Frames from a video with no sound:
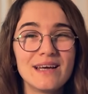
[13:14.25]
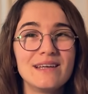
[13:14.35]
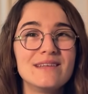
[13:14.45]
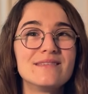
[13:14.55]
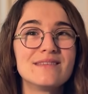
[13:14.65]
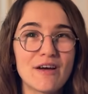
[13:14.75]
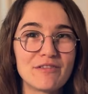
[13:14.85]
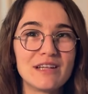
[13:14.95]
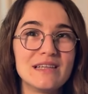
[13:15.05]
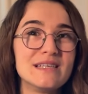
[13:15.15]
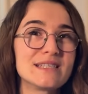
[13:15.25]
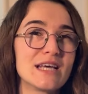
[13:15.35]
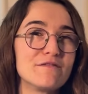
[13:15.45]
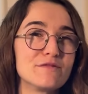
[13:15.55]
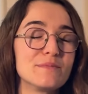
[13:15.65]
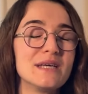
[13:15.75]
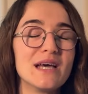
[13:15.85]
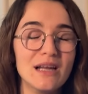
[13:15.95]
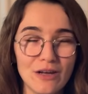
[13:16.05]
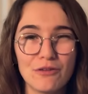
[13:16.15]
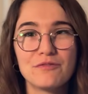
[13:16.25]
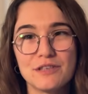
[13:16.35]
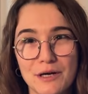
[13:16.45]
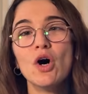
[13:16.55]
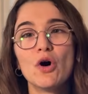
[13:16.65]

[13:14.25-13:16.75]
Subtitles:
and it definitely saves me a lot of time.